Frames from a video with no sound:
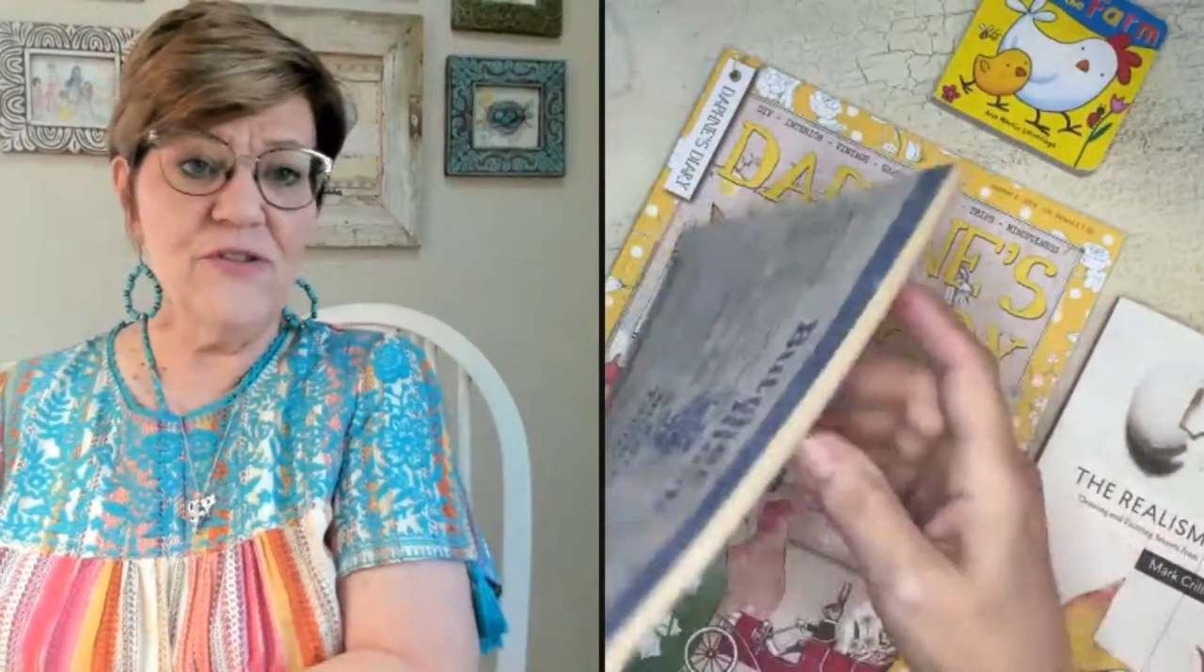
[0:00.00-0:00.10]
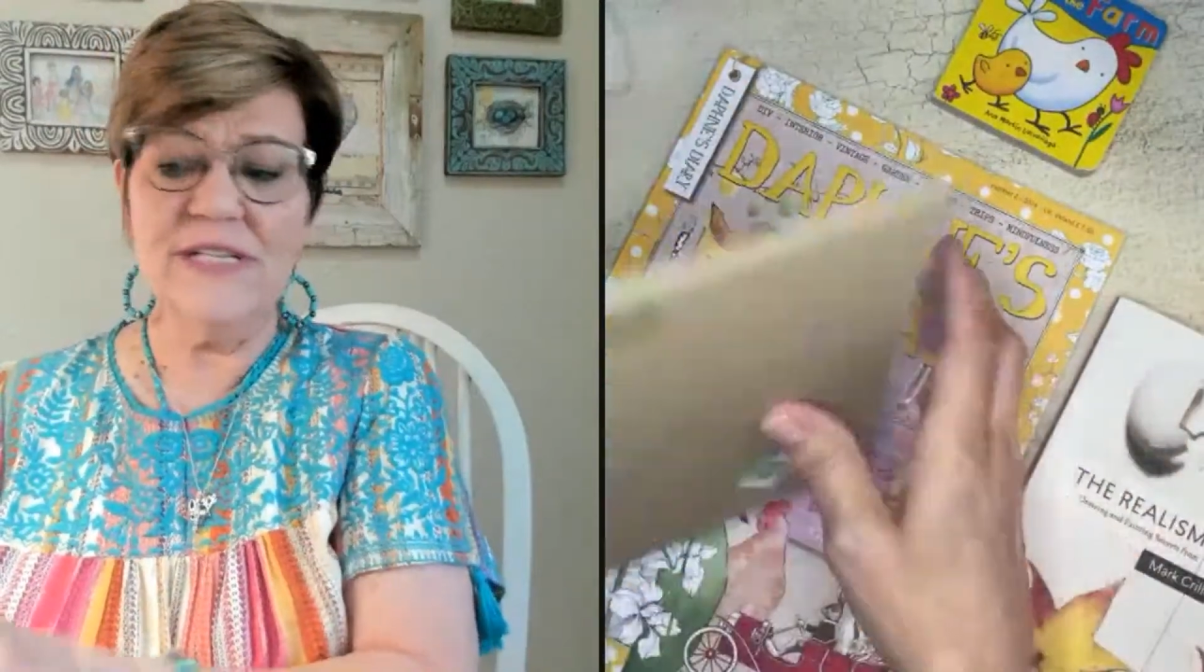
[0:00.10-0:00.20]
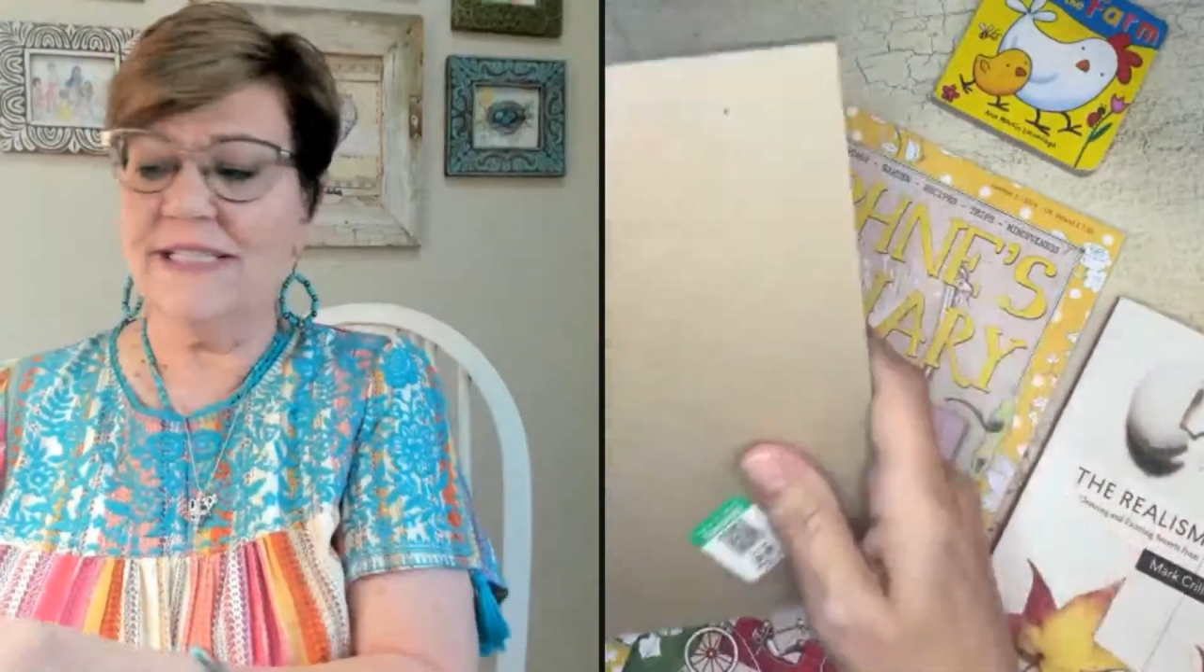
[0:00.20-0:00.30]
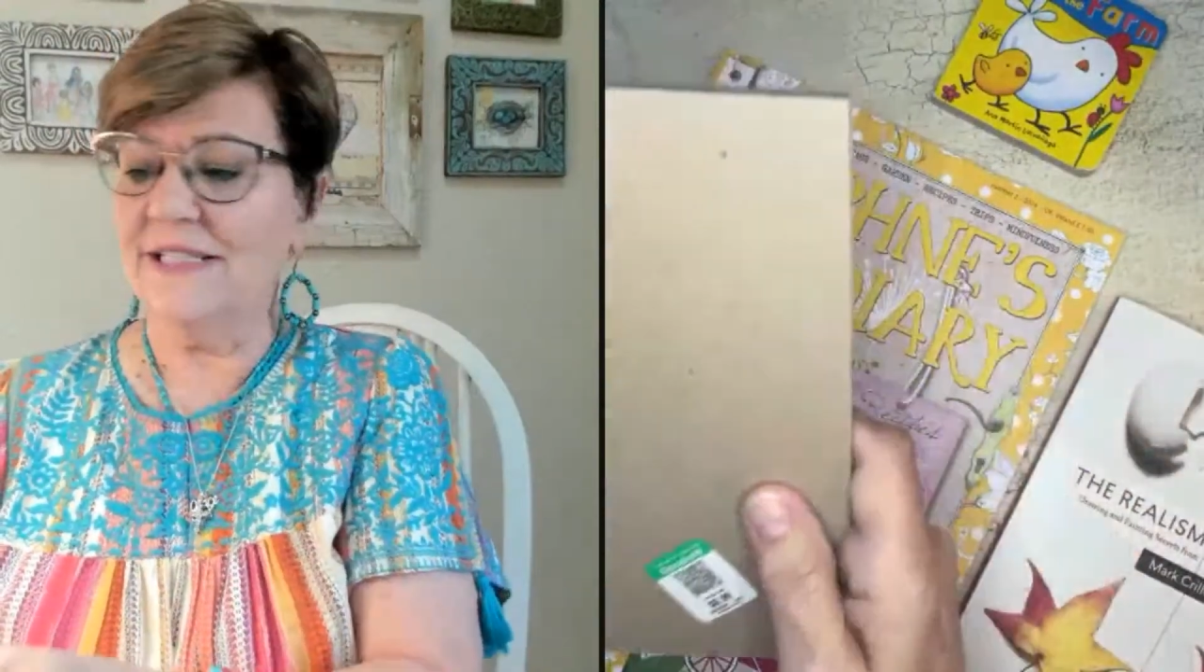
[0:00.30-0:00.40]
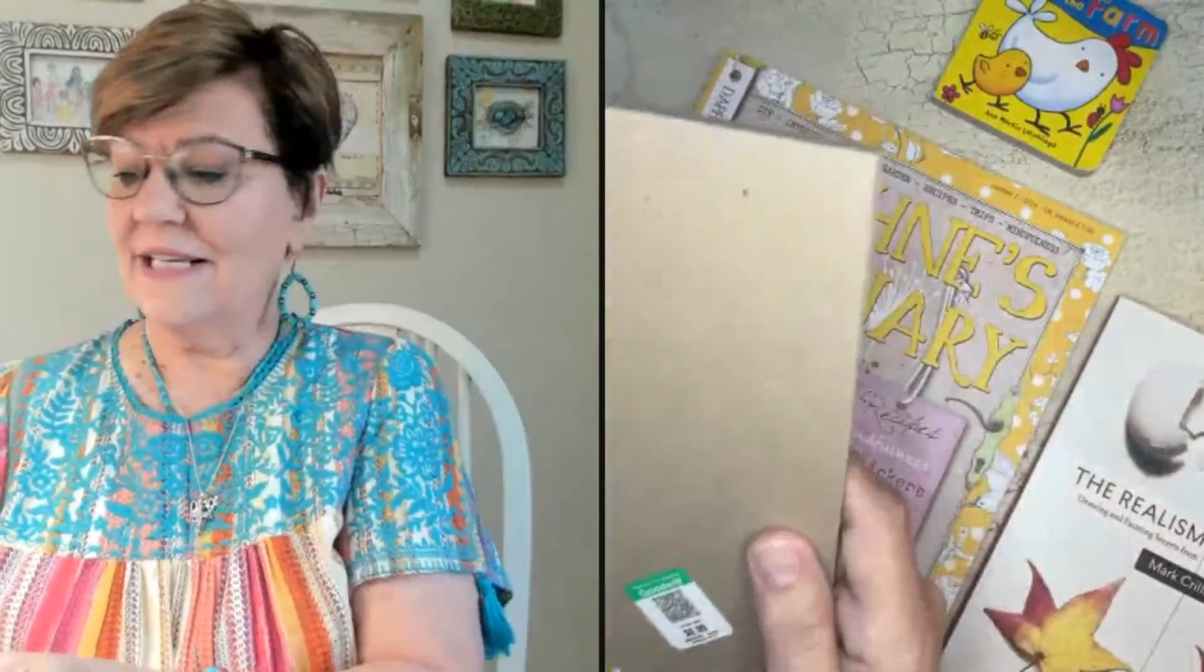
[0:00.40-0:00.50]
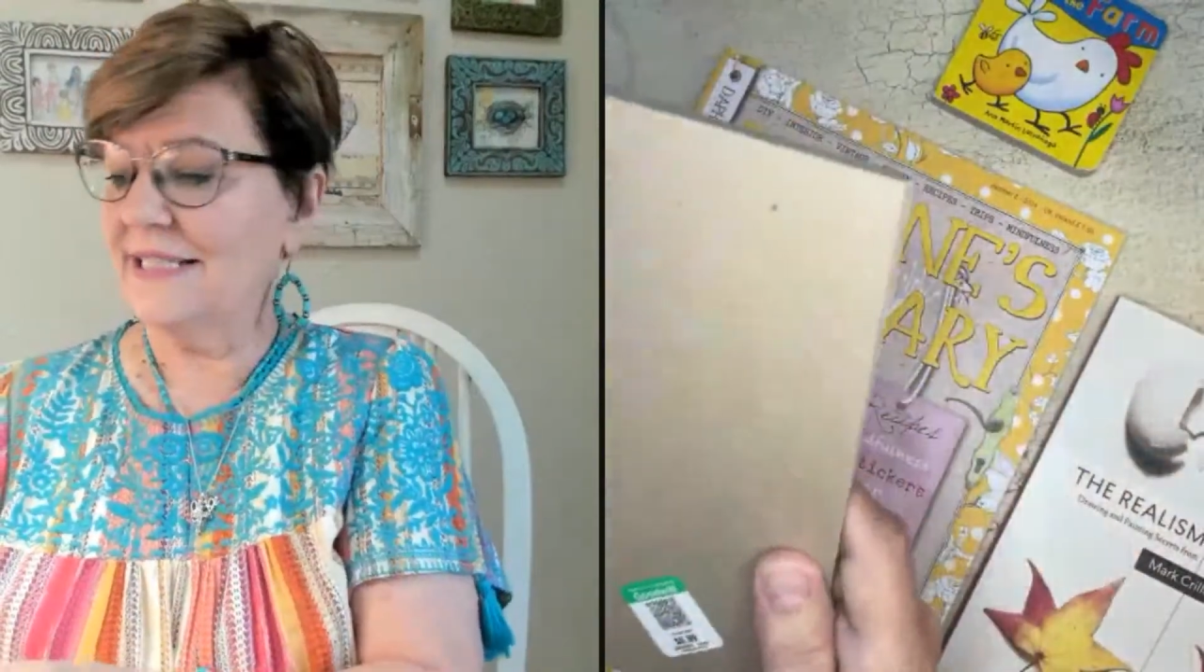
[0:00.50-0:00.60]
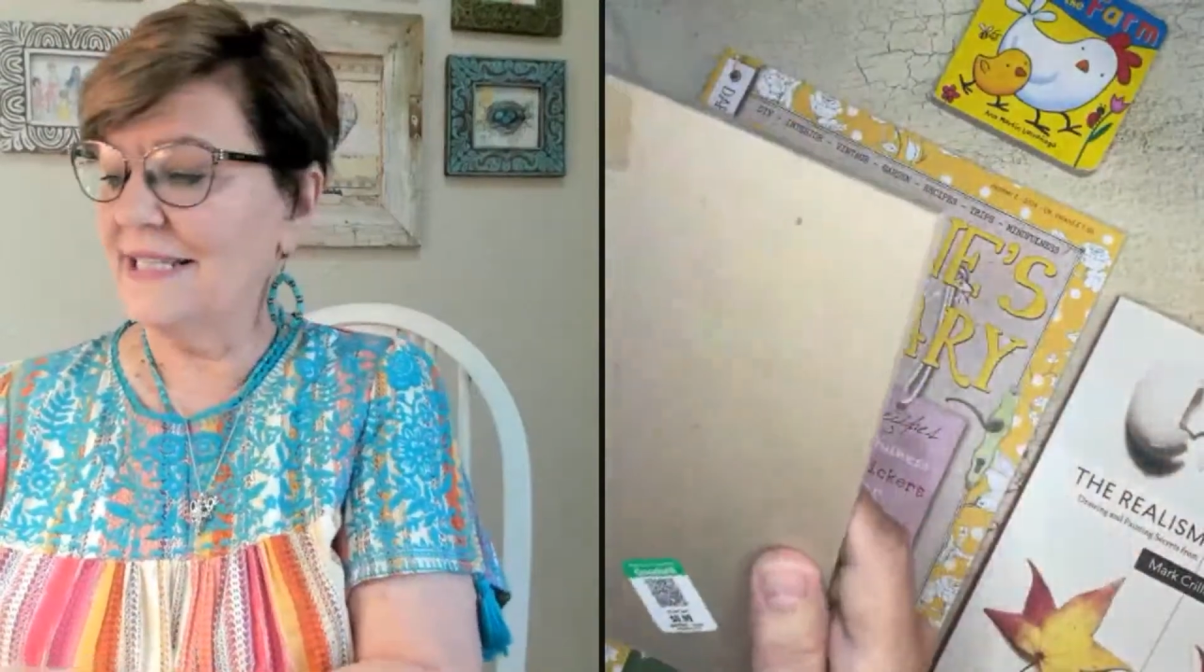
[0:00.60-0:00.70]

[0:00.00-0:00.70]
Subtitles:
this looks,